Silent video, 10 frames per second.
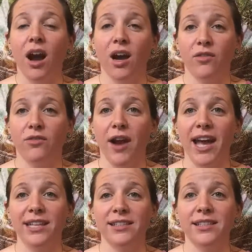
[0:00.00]
our
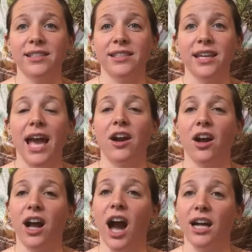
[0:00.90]
friends, and
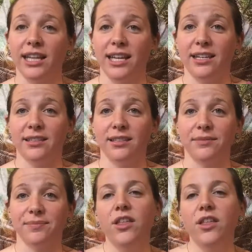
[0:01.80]
our colleagues.